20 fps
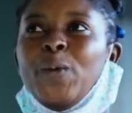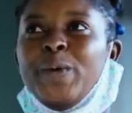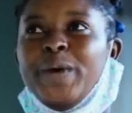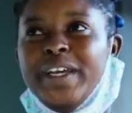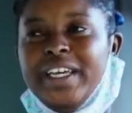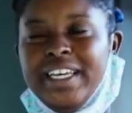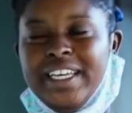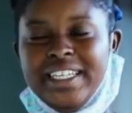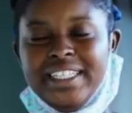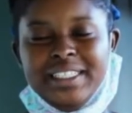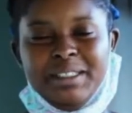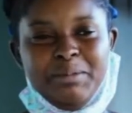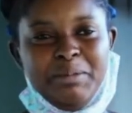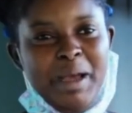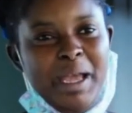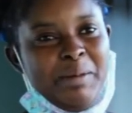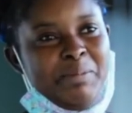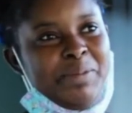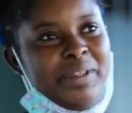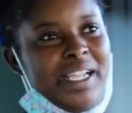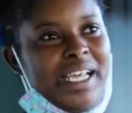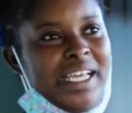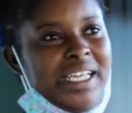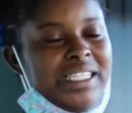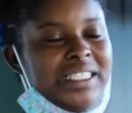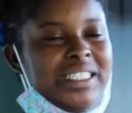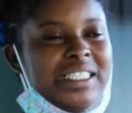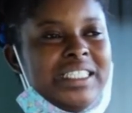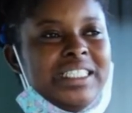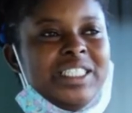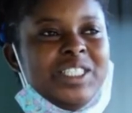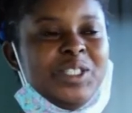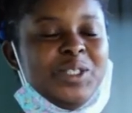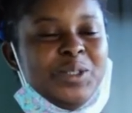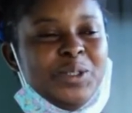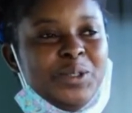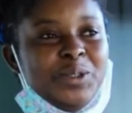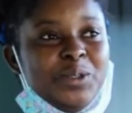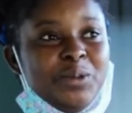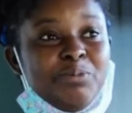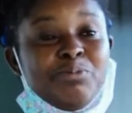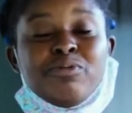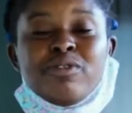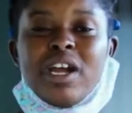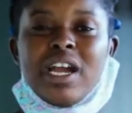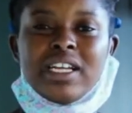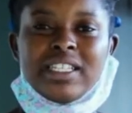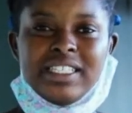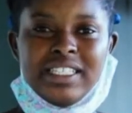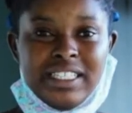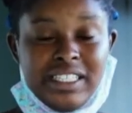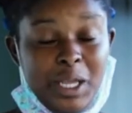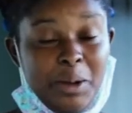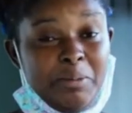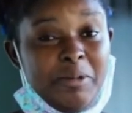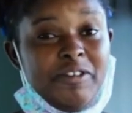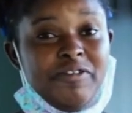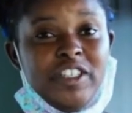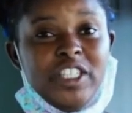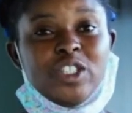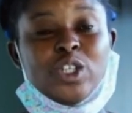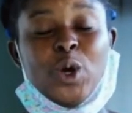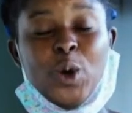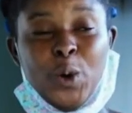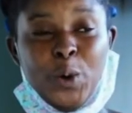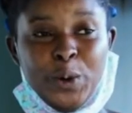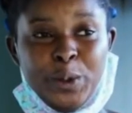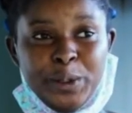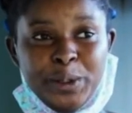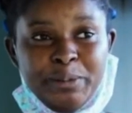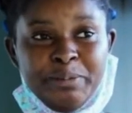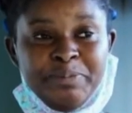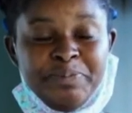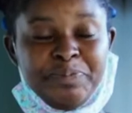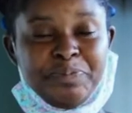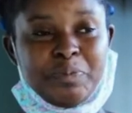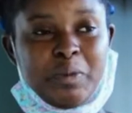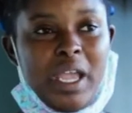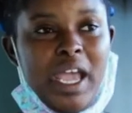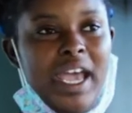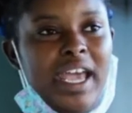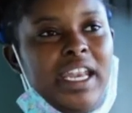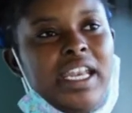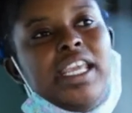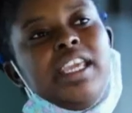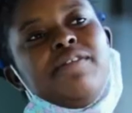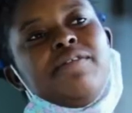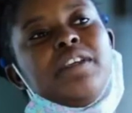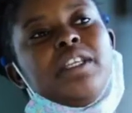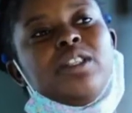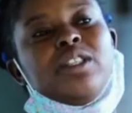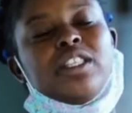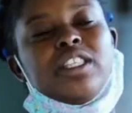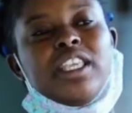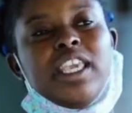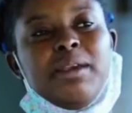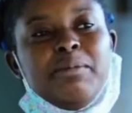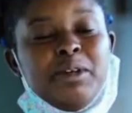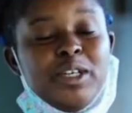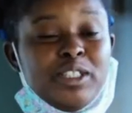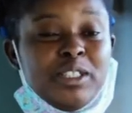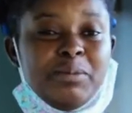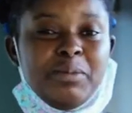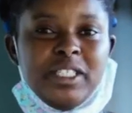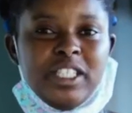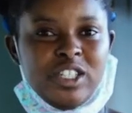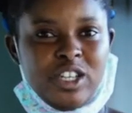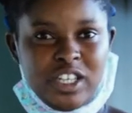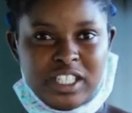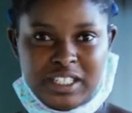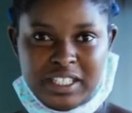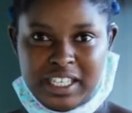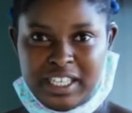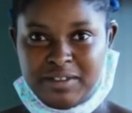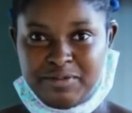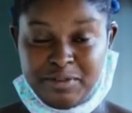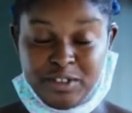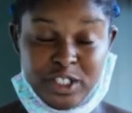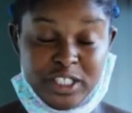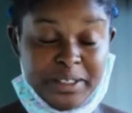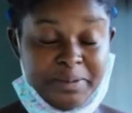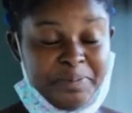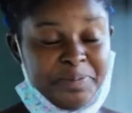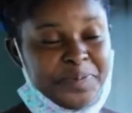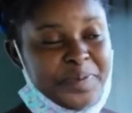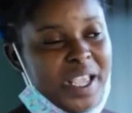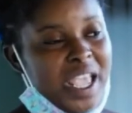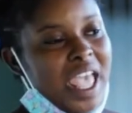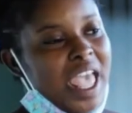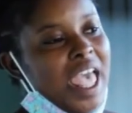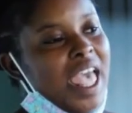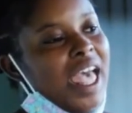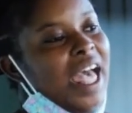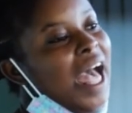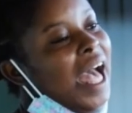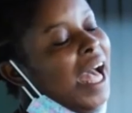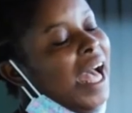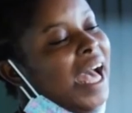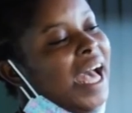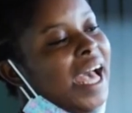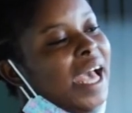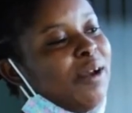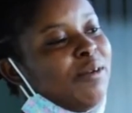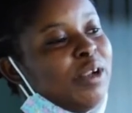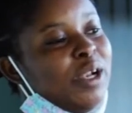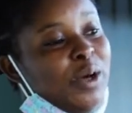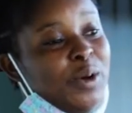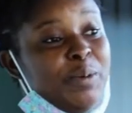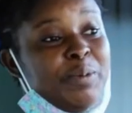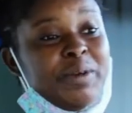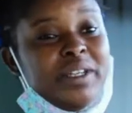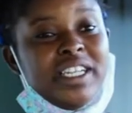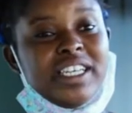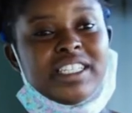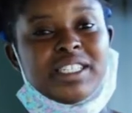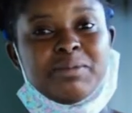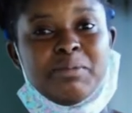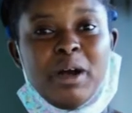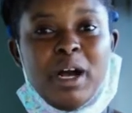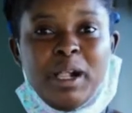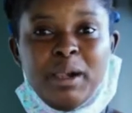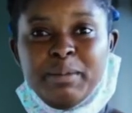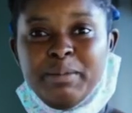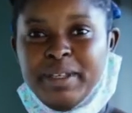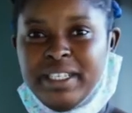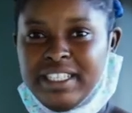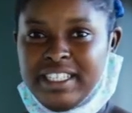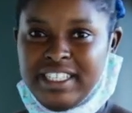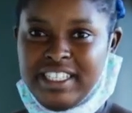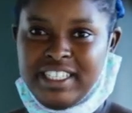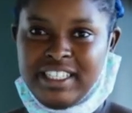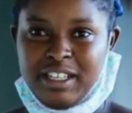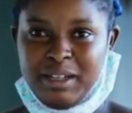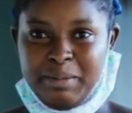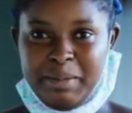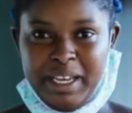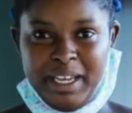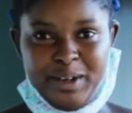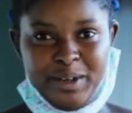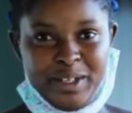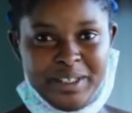Well, my plan is to practice some of it home and if it came out to be successful, I will open a small business on my